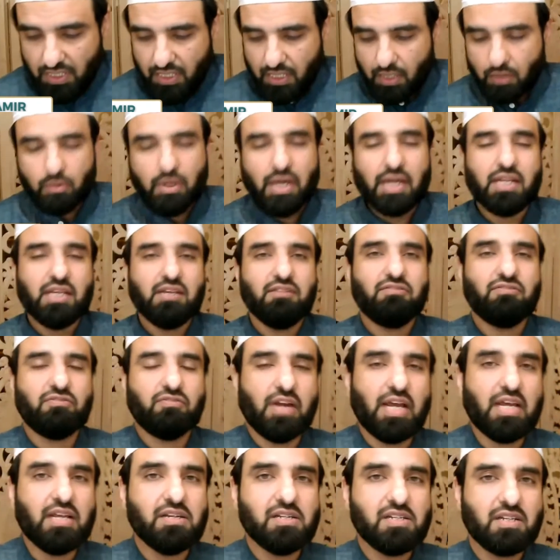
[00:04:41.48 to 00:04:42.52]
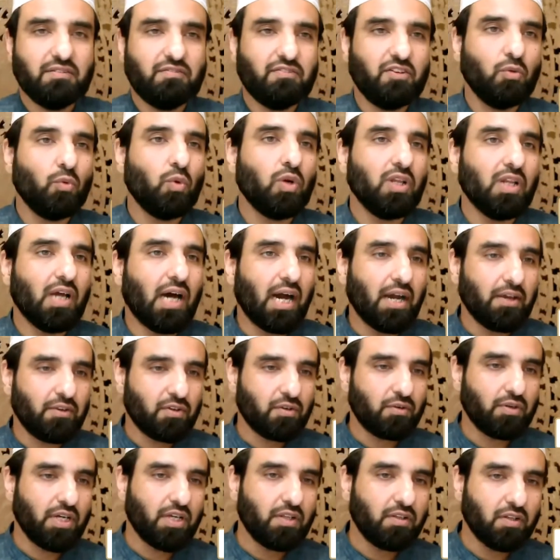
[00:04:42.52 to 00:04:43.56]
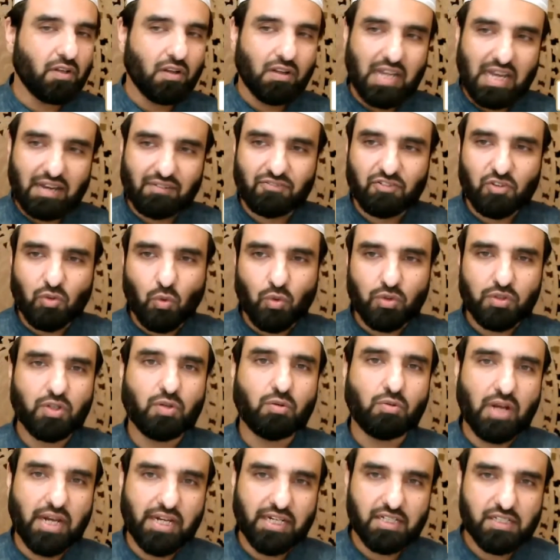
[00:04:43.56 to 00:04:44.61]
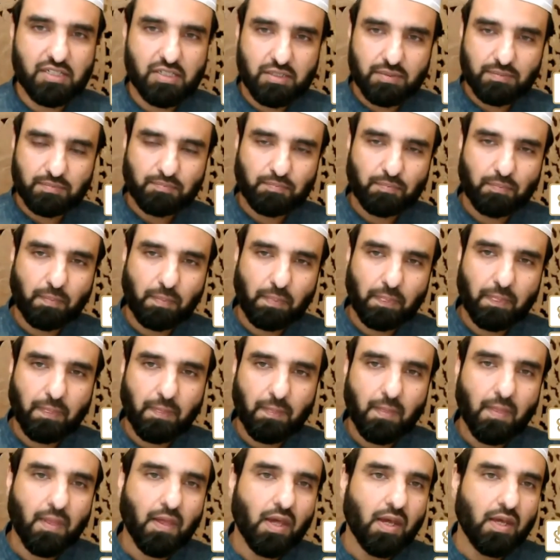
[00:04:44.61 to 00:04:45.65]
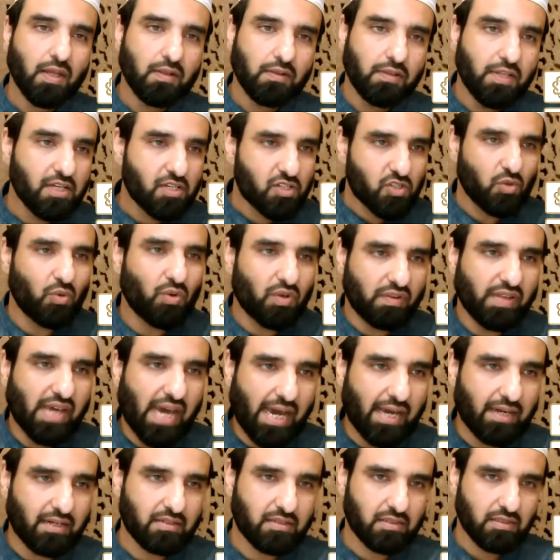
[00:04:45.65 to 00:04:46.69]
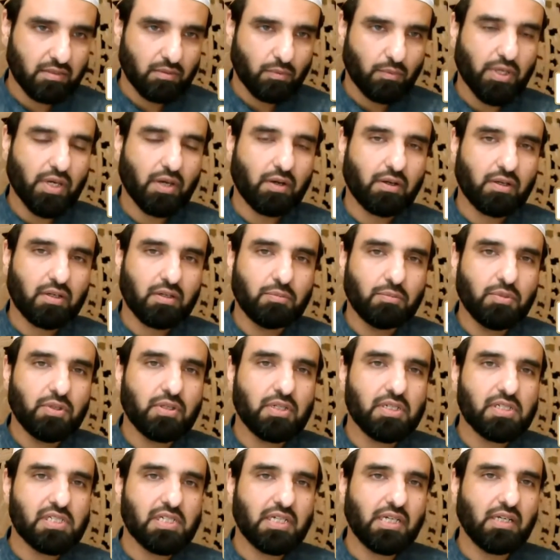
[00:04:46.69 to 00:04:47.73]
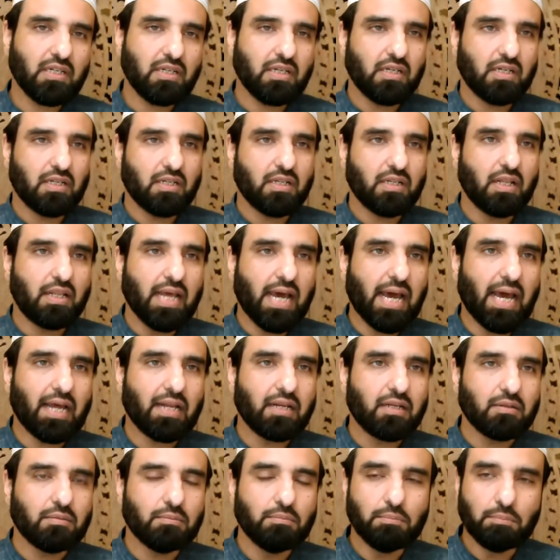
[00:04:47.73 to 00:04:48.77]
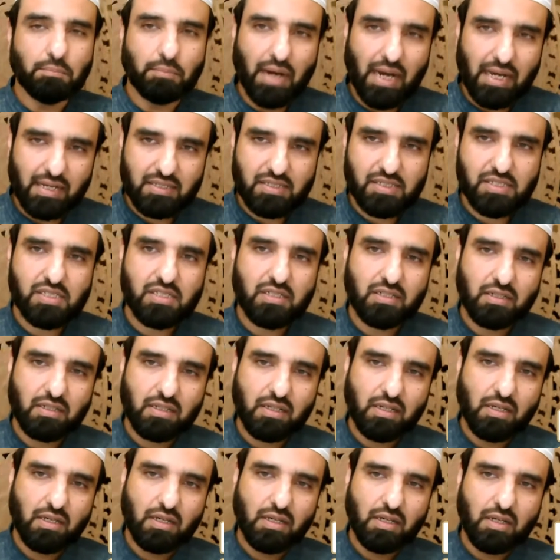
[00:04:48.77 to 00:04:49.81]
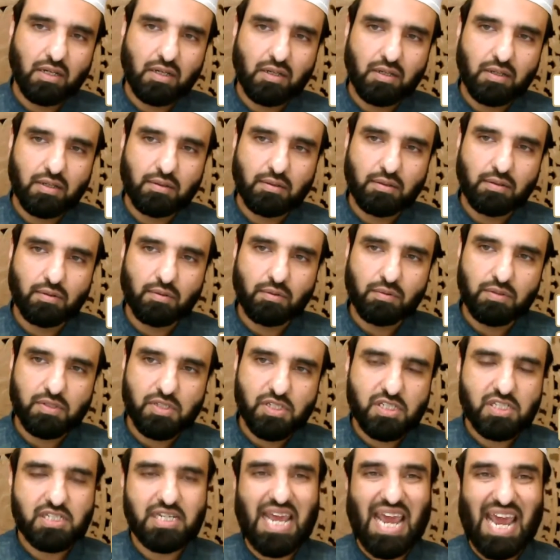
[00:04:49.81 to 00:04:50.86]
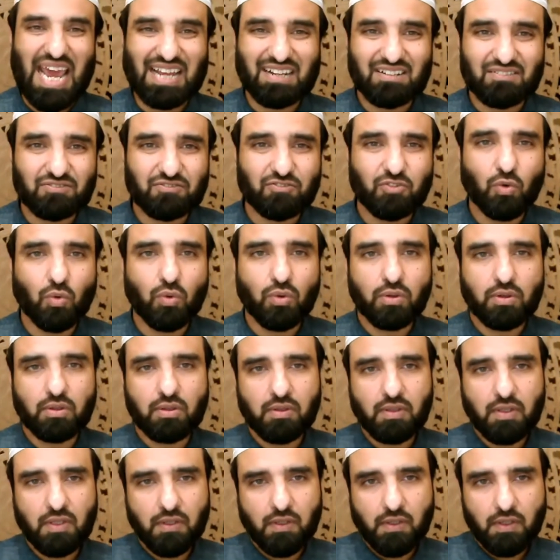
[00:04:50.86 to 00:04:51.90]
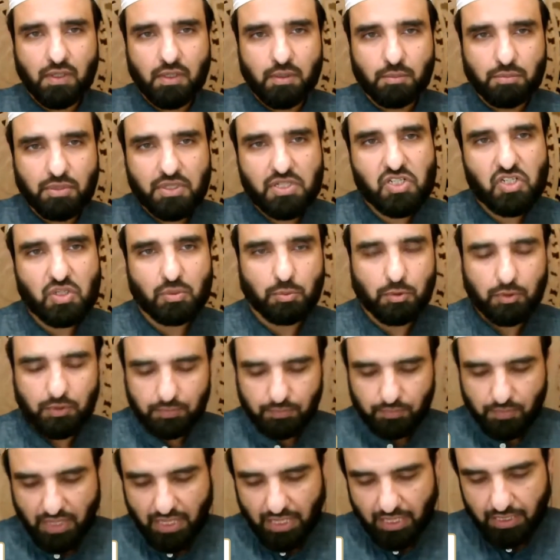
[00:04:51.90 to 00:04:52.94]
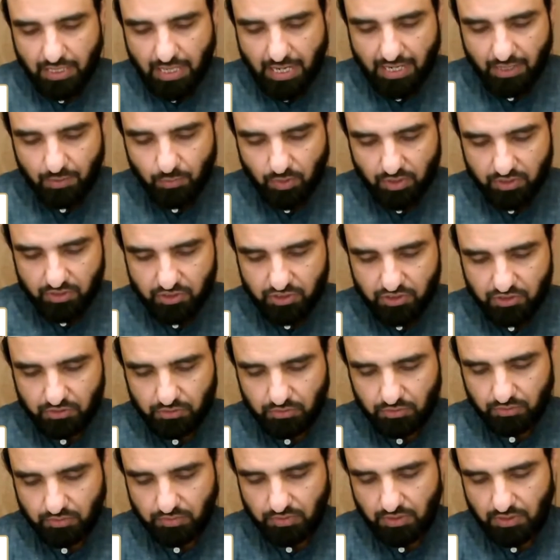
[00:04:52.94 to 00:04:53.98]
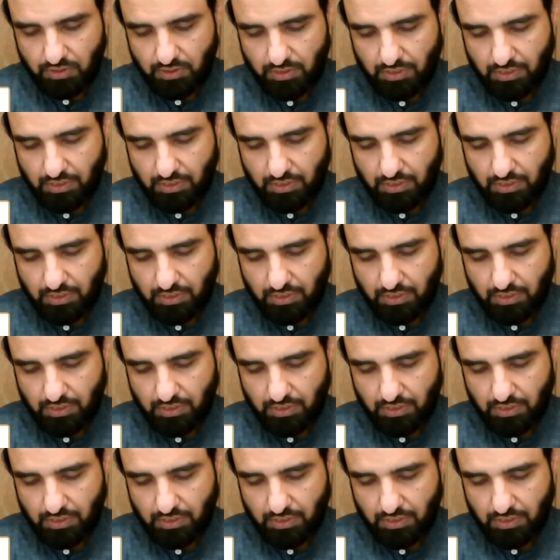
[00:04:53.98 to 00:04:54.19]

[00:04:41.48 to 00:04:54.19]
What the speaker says: ready friend, if you will, either in the left or the right, this or that. We are a community that must stand for principles. And I want to